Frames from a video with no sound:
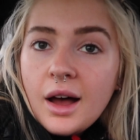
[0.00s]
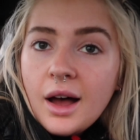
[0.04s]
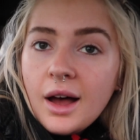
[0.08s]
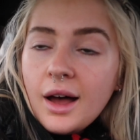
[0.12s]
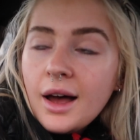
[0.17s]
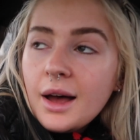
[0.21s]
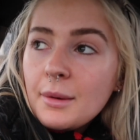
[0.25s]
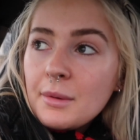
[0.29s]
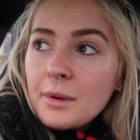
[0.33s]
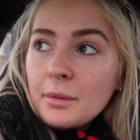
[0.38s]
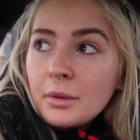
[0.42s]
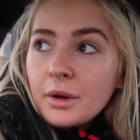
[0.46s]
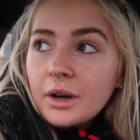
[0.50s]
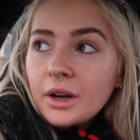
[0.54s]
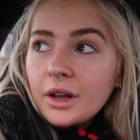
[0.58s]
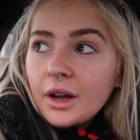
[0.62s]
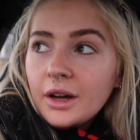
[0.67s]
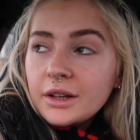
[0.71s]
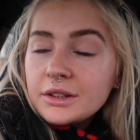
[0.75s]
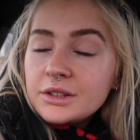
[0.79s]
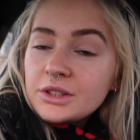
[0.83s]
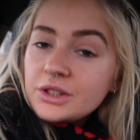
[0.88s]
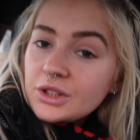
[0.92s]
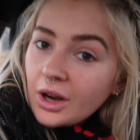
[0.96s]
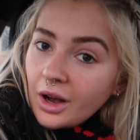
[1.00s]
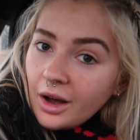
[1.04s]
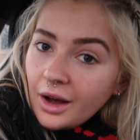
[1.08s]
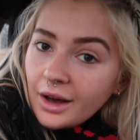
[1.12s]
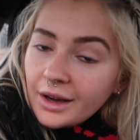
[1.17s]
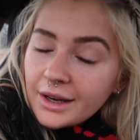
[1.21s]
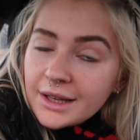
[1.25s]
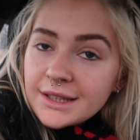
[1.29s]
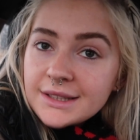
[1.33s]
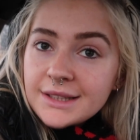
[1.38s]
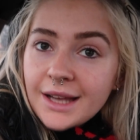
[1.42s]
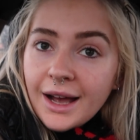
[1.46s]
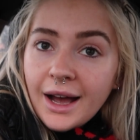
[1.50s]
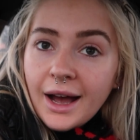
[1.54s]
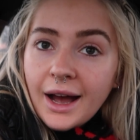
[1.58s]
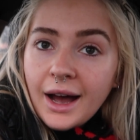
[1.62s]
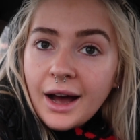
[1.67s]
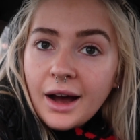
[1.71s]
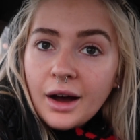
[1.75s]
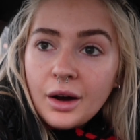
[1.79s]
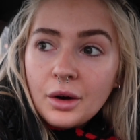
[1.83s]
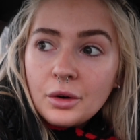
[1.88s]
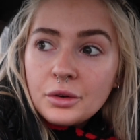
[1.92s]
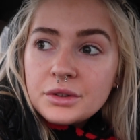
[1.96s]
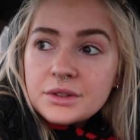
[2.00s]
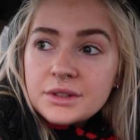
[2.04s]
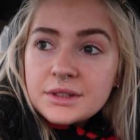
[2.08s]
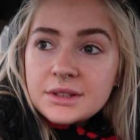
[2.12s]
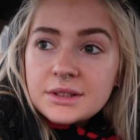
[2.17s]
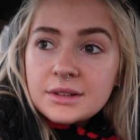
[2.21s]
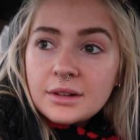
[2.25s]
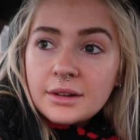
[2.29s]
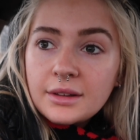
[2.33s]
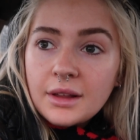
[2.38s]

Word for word: Um, I'm gonna go to Charlie's house.